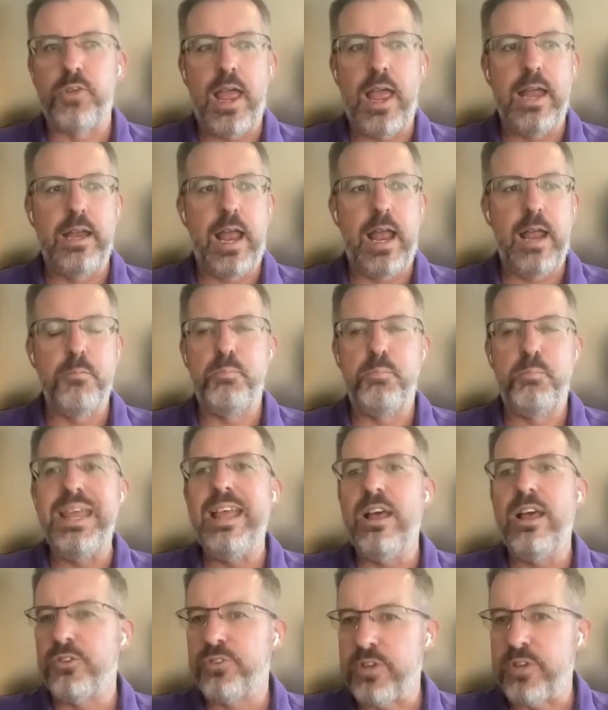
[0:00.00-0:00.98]
and
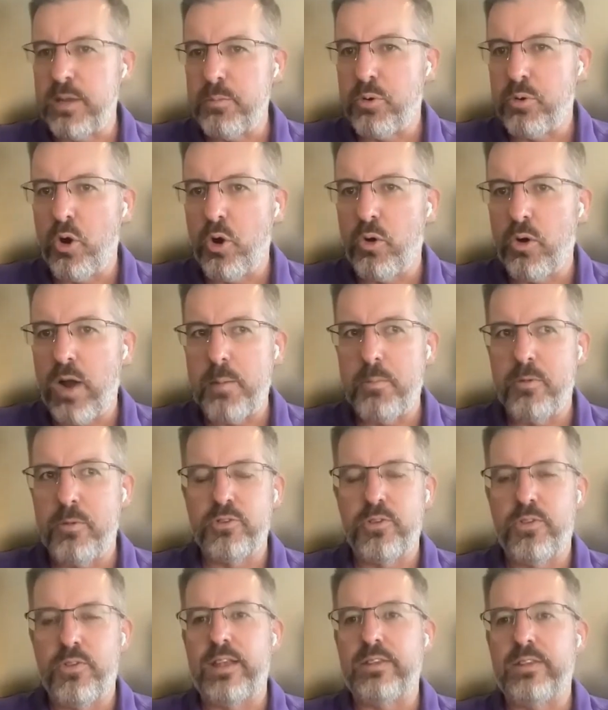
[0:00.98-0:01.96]
PLC
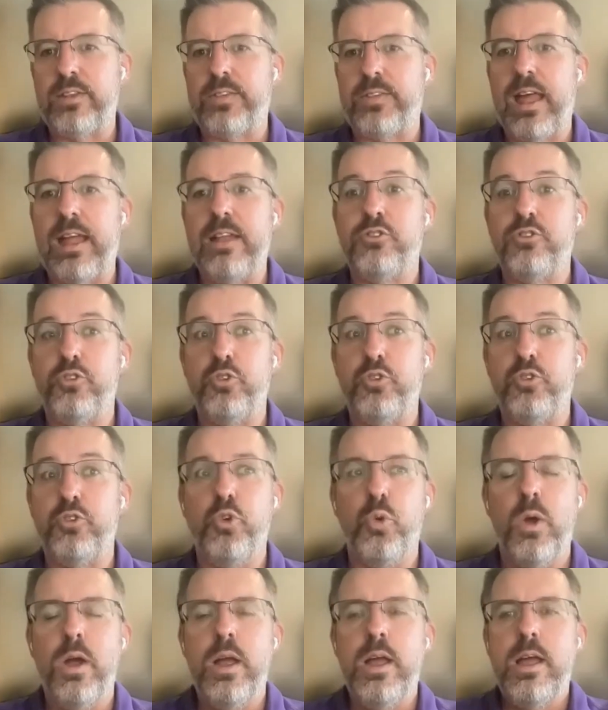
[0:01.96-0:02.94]
programmers and things like that
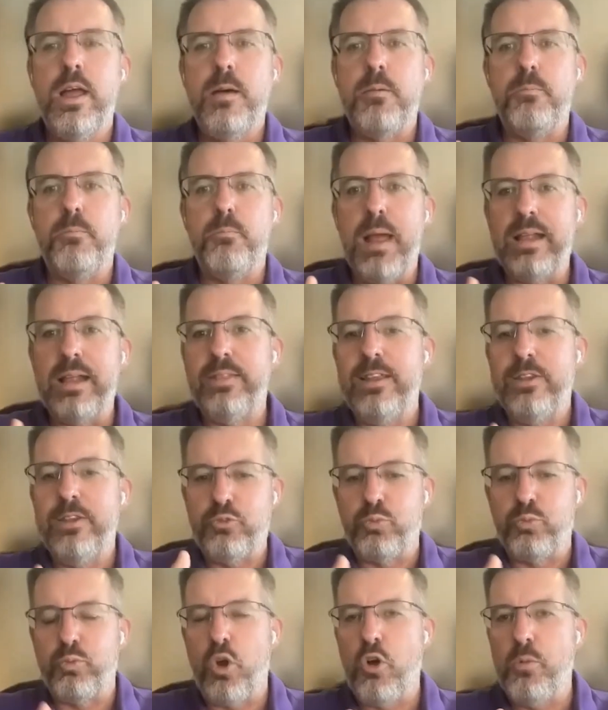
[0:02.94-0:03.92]
to make
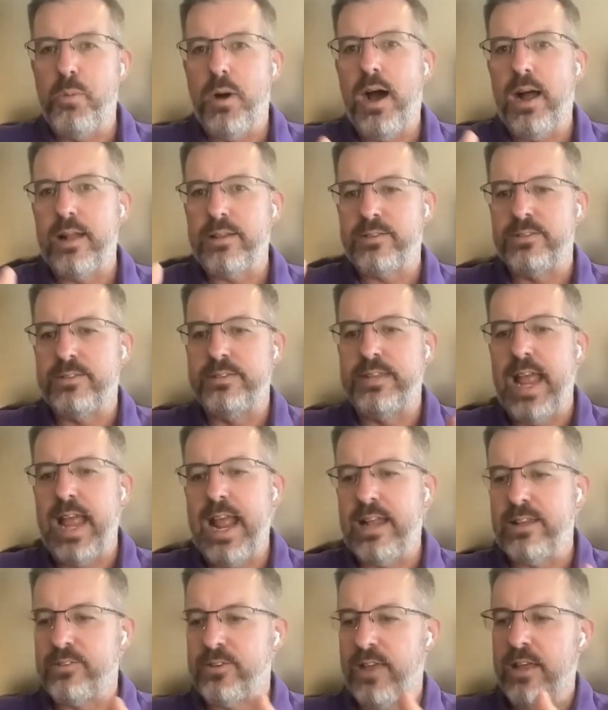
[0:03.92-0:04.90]
these robots
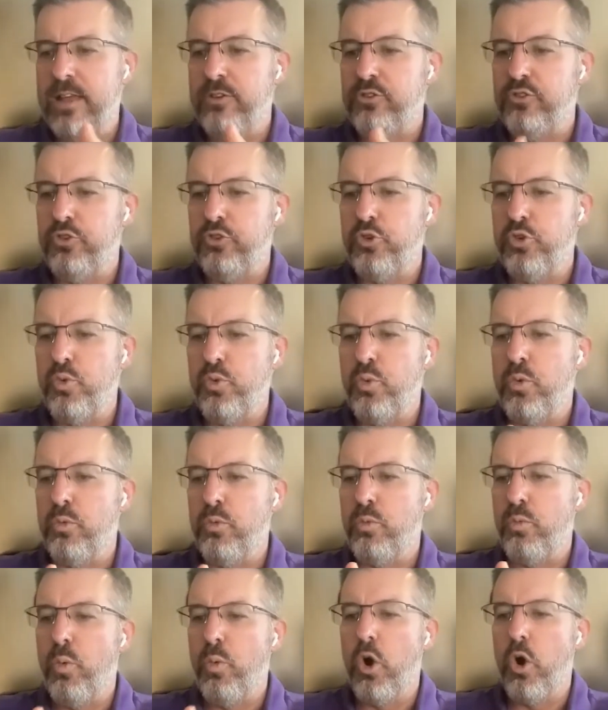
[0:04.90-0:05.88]
dance and do
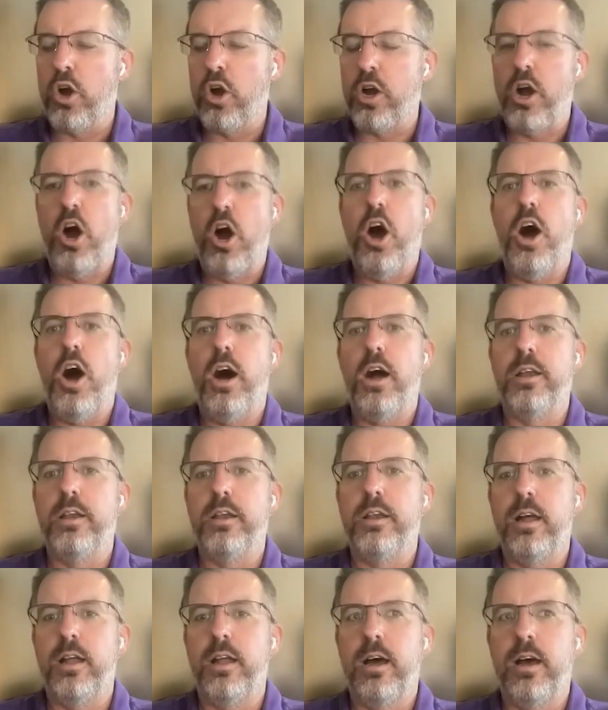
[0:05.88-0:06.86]
work on
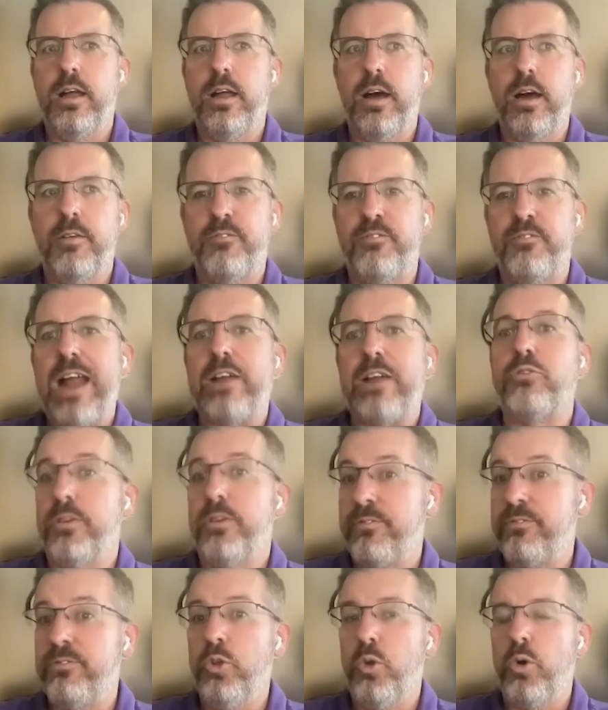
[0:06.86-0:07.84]
a factory
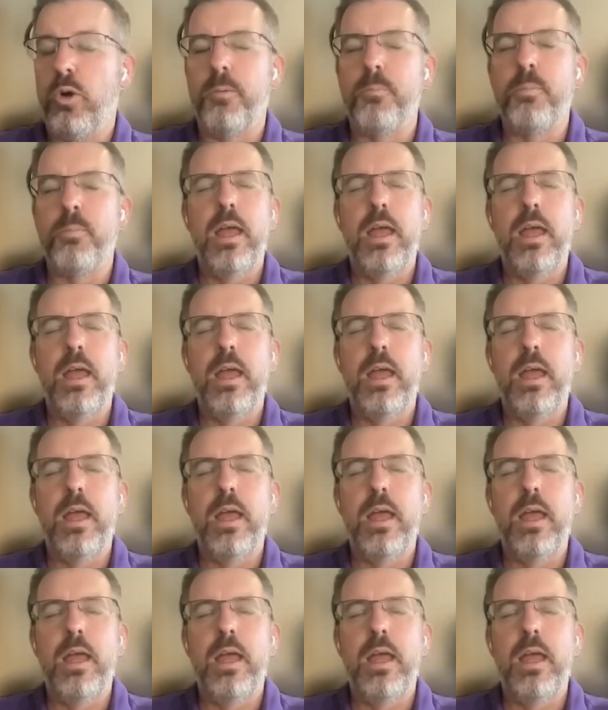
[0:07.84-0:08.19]
floor.